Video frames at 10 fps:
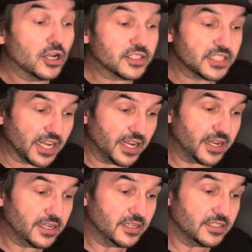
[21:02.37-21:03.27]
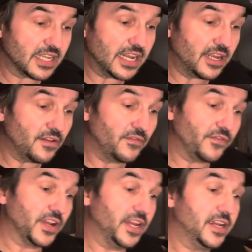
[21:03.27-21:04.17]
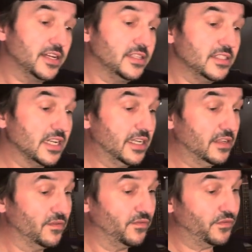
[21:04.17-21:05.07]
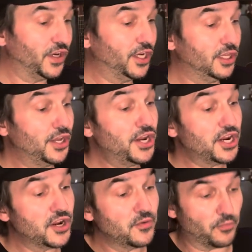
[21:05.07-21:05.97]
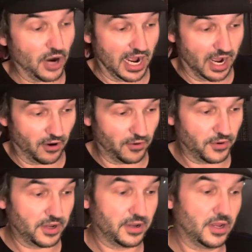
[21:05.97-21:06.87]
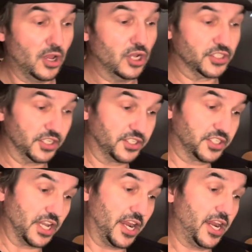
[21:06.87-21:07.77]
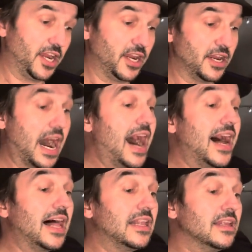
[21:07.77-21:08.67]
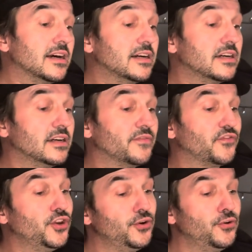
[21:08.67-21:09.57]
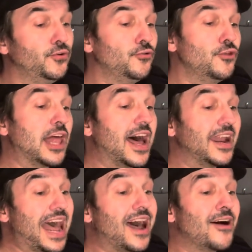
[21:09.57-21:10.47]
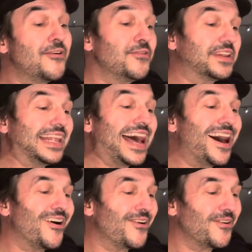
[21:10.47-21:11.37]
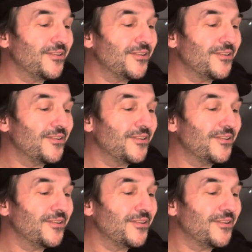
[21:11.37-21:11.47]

Tears and fears and feeling proud to say I love you like out loud.